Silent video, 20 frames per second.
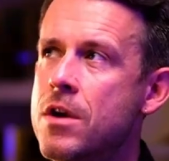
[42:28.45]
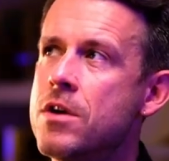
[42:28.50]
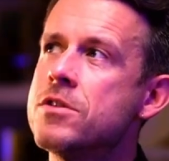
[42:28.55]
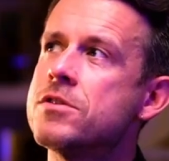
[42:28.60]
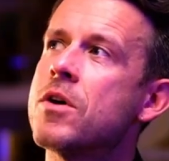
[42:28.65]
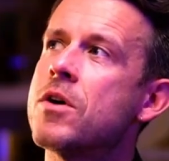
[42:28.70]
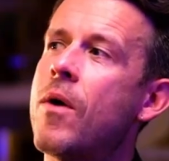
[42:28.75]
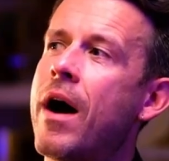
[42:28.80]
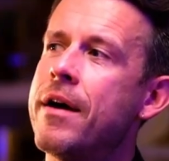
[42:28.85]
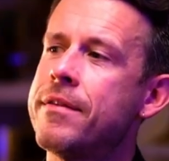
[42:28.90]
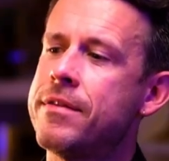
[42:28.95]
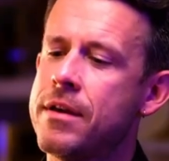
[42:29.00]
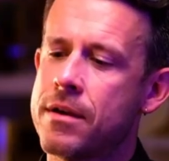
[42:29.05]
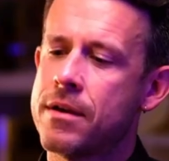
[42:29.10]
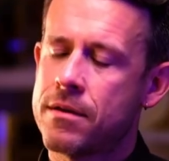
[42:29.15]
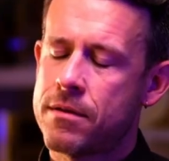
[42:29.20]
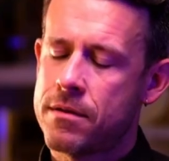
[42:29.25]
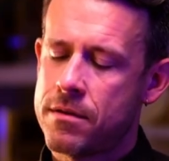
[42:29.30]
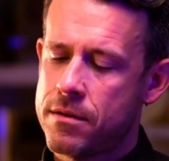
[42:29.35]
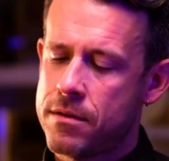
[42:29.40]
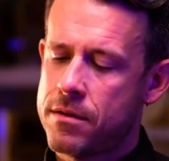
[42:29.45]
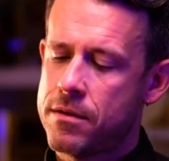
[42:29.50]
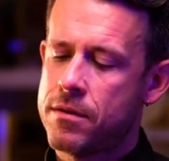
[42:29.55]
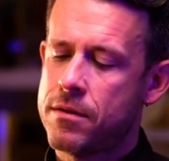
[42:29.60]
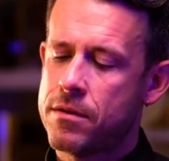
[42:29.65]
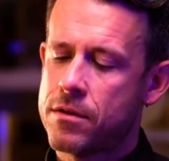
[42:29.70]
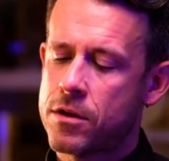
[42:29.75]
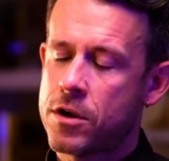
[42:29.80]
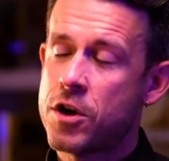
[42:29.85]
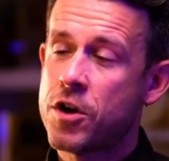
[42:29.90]
So I think
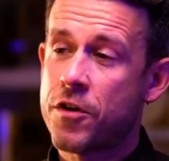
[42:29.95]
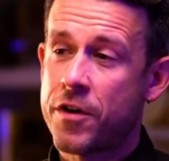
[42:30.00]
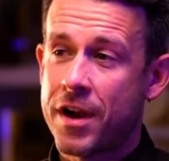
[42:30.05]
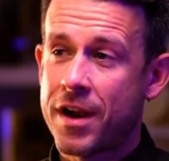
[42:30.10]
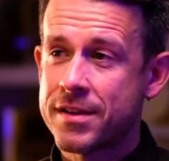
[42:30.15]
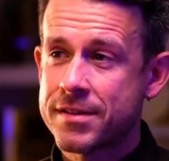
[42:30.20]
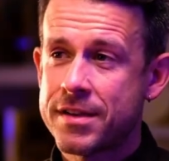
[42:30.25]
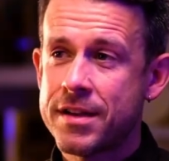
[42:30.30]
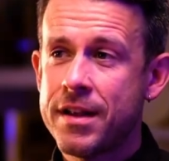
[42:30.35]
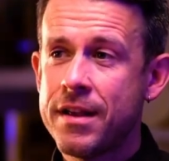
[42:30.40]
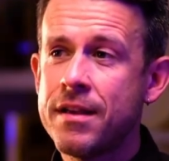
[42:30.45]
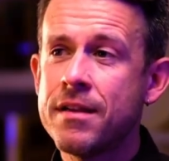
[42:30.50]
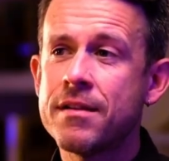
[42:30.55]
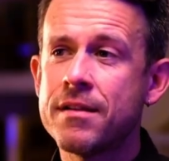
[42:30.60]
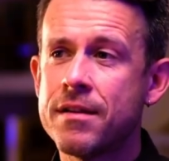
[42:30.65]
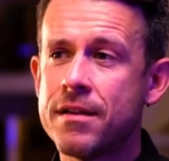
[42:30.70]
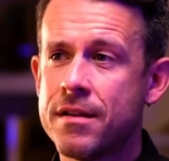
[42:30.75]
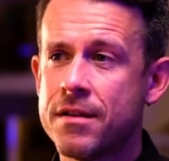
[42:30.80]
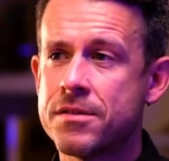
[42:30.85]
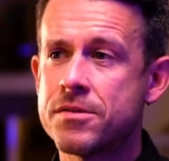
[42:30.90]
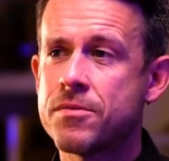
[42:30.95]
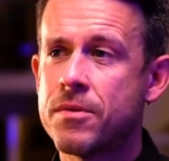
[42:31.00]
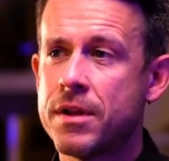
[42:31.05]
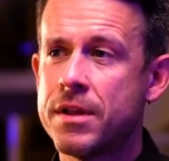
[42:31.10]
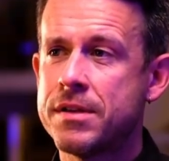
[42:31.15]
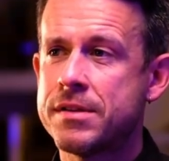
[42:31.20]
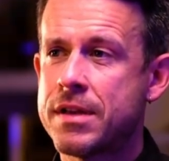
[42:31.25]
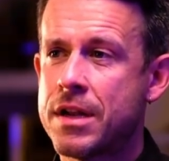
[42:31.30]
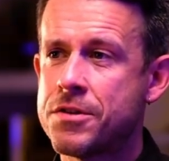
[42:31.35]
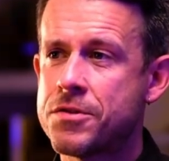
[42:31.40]
curiosity is
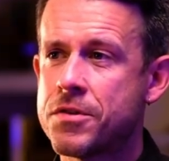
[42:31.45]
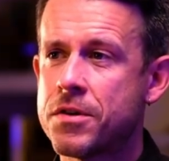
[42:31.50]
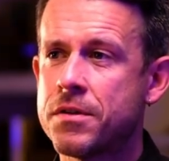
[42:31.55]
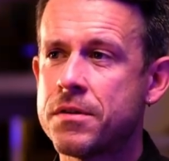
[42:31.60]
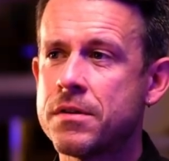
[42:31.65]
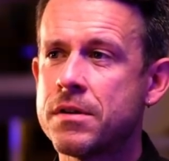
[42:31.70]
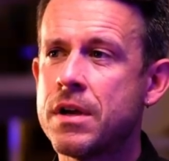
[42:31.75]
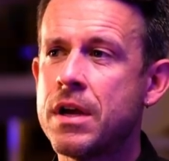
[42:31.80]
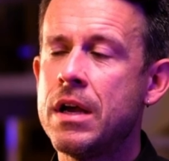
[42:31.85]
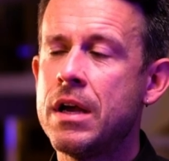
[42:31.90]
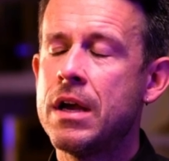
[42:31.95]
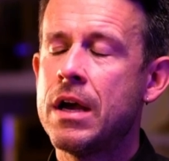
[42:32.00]
really central.